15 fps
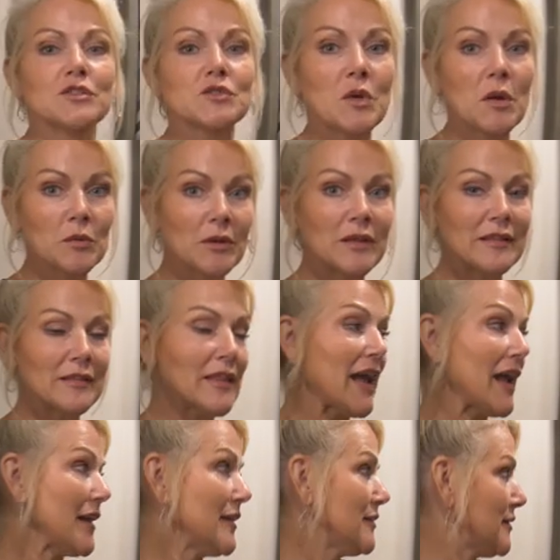So I really
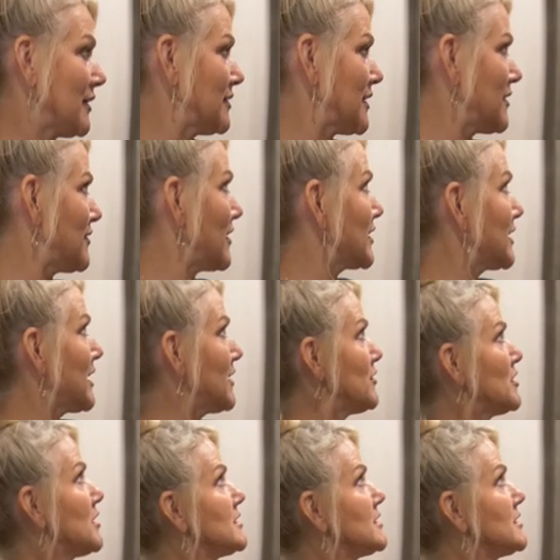like that they've given